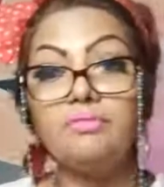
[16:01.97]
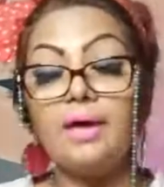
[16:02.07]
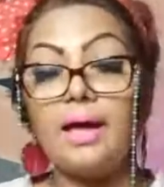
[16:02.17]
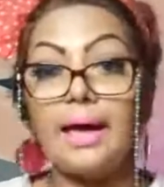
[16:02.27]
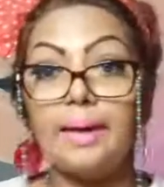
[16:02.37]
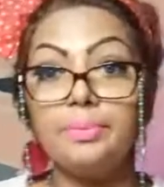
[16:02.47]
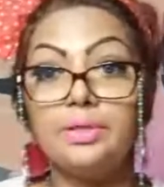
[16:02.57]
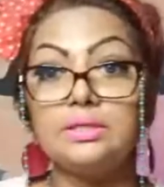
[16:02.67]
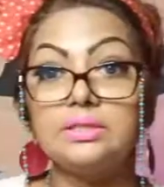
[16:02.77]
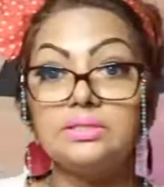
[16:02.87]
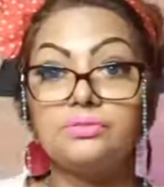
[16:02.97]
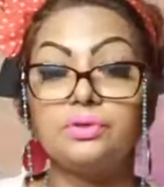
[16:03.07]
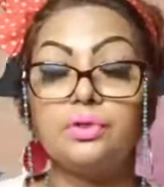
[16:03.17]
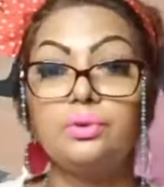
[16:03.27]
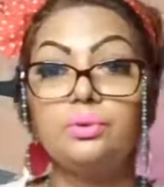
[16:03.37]
happens for
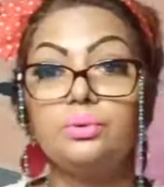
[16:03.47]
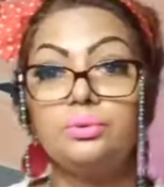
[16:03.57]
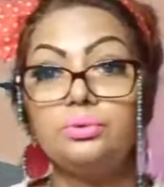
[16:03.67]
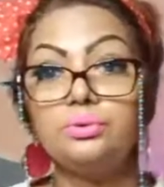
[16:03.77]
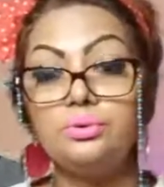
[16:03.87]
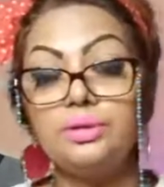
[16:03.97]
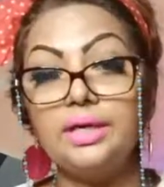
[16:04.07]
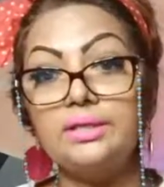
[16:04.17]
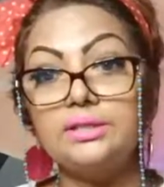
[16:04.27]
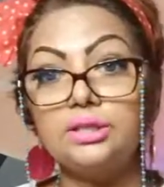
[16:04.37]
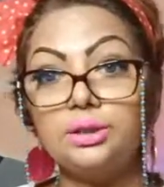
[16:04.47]
you to get